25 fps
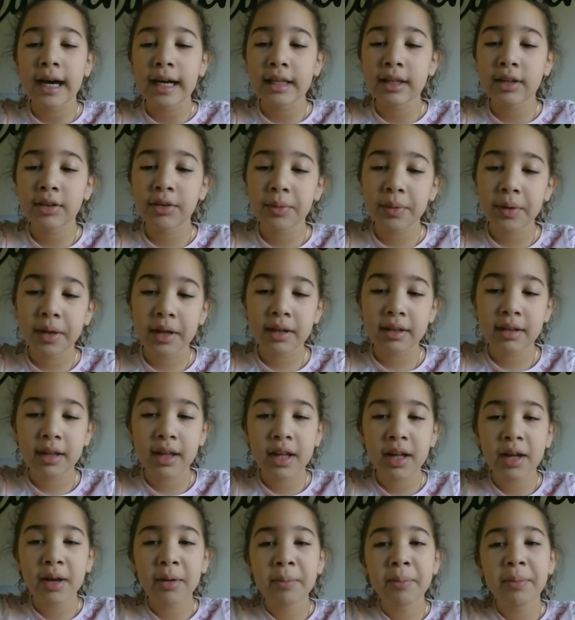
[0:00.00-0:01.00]
I just want to
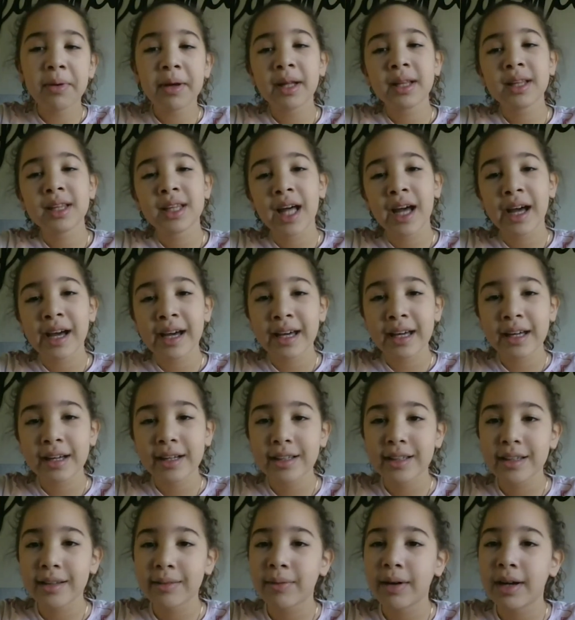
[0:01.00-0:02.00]
say a big thank you
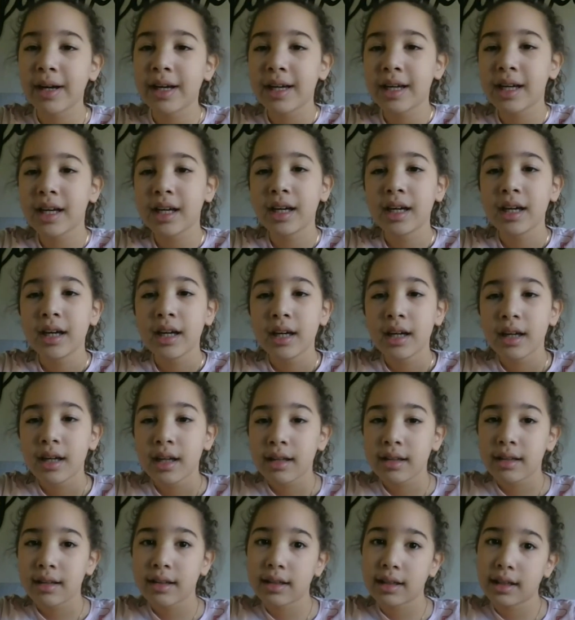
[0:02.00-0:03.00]
to my
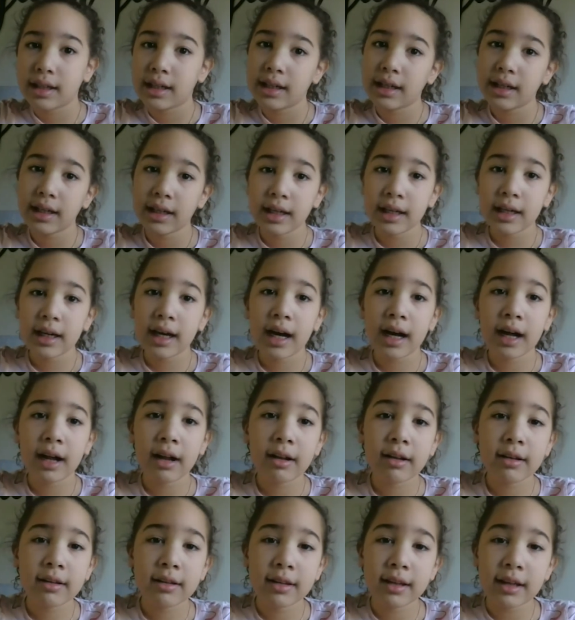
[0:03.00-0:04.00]

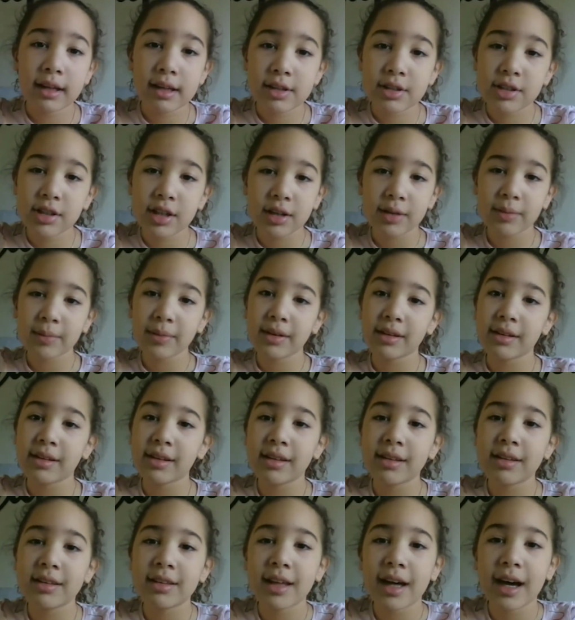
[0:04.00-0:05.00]
SEL teacher,
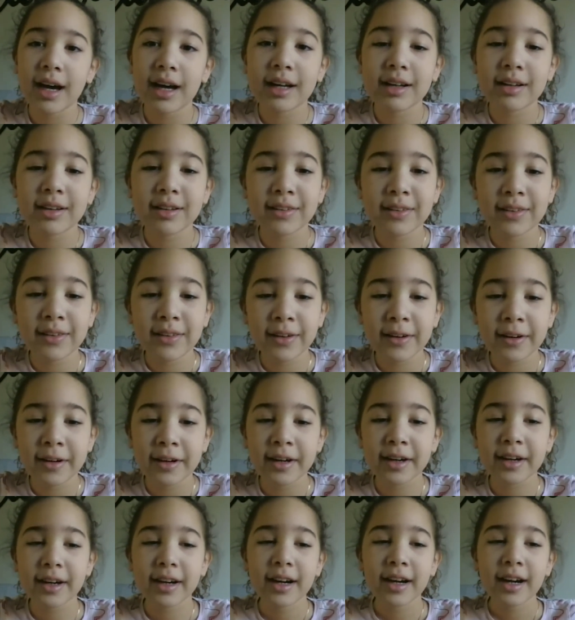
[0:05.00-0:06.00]
Mrs.
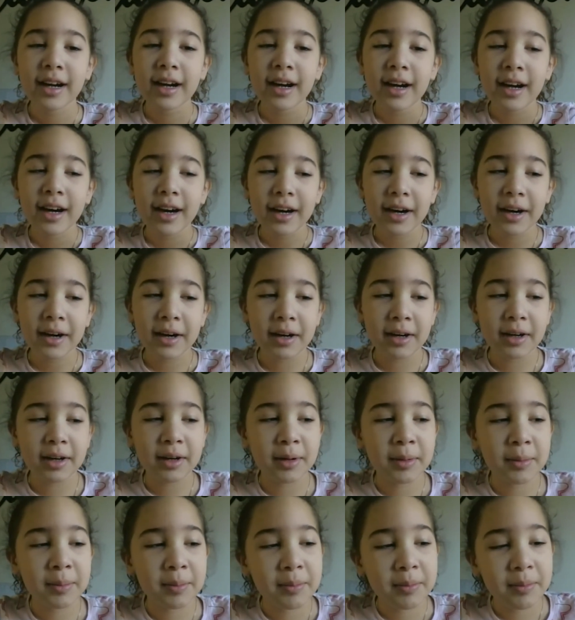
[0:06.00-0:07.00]
Texler.
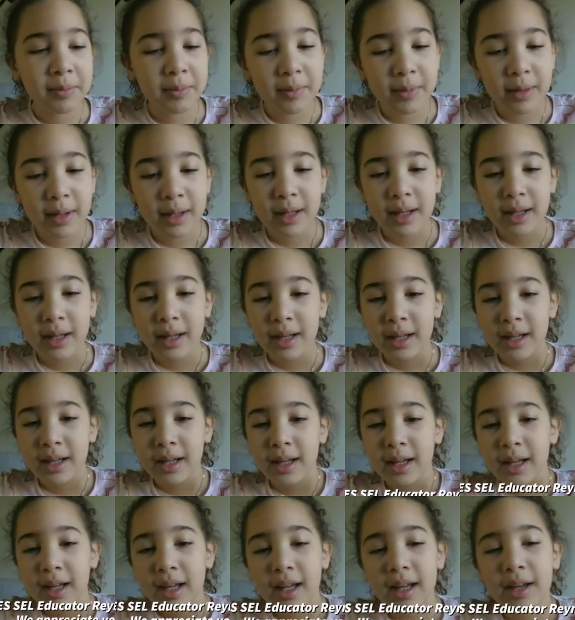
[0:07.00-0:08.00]
Um,
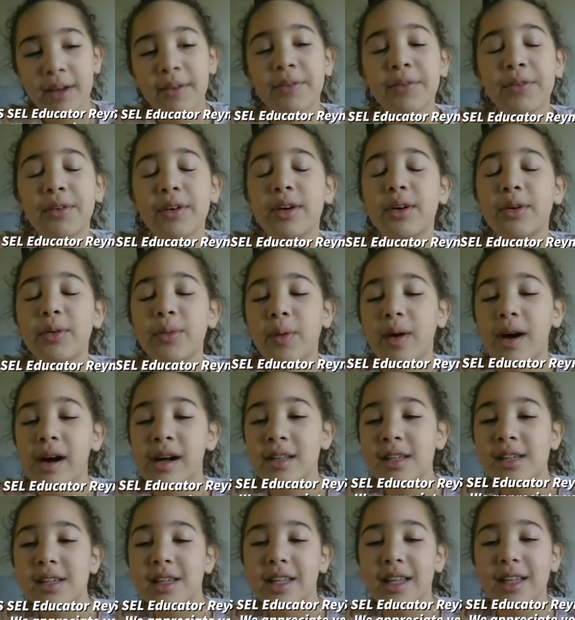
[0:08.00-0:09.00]
if you watch
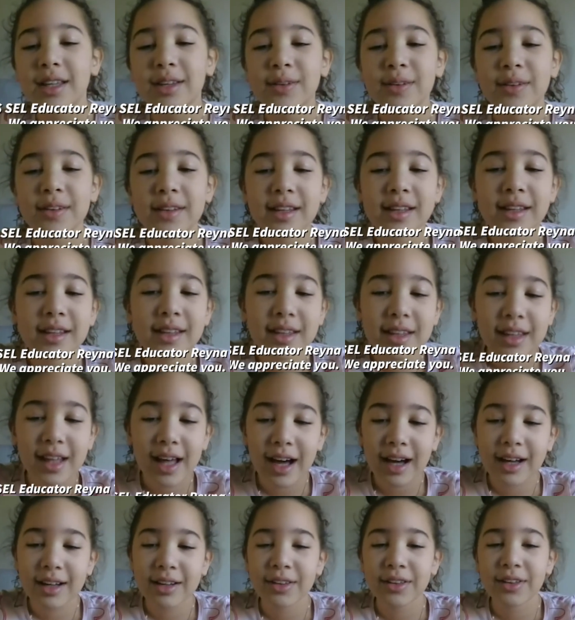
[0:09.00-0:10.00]
this, Mrs.
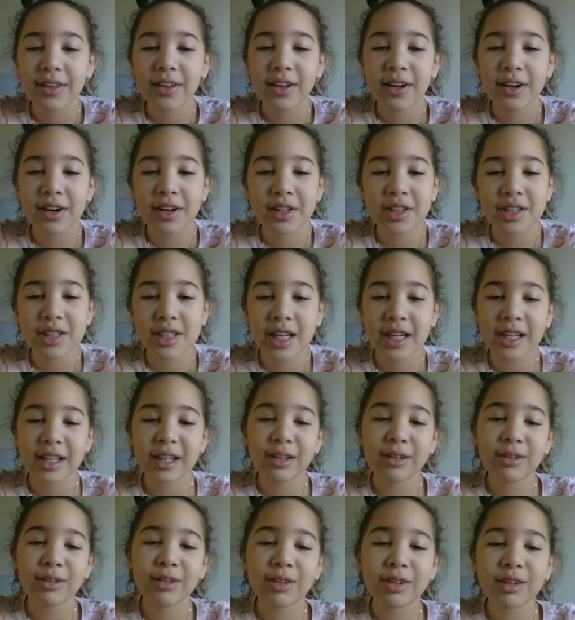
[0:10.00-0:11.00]
Texler, thank
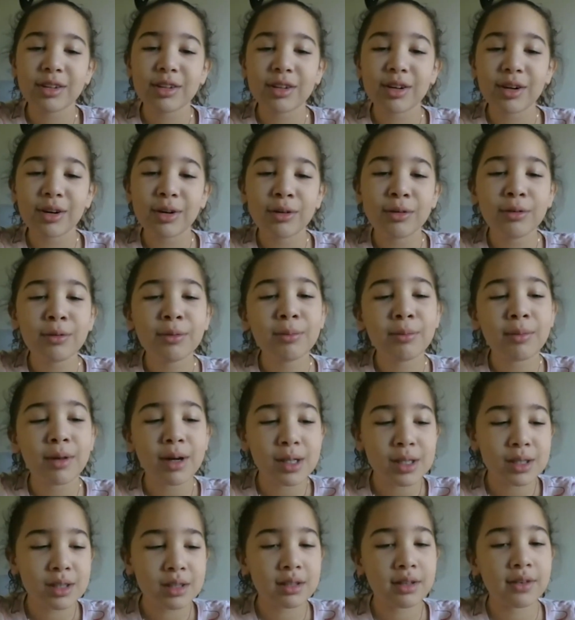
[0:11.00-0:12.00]
you so
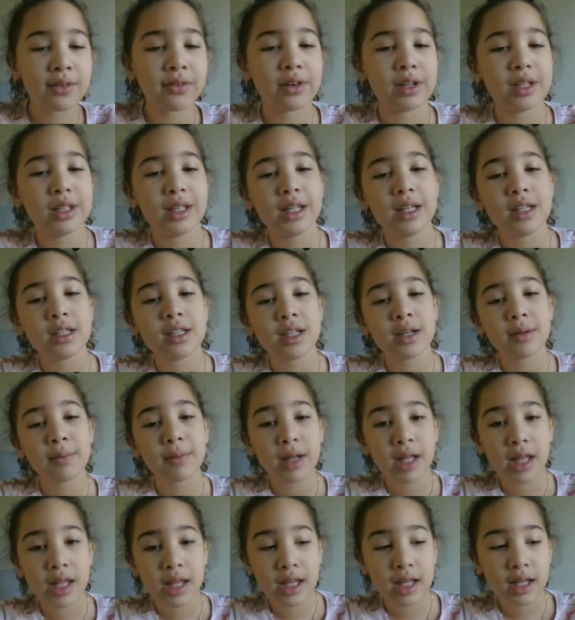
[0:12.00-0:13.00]
much for teaching
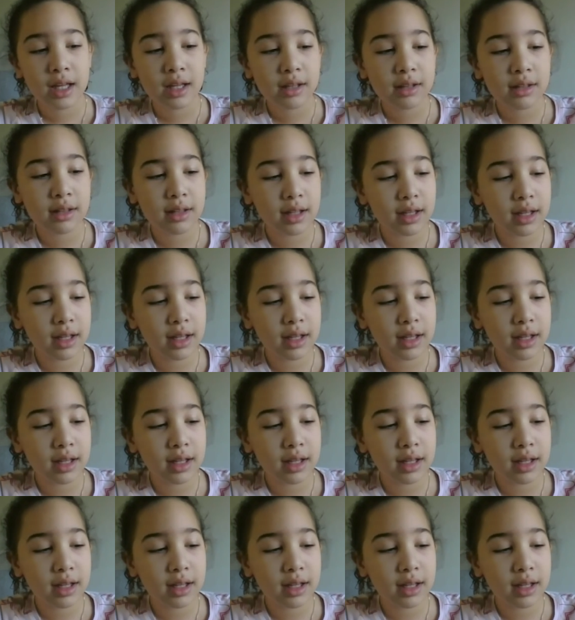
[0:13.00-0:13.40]
me this.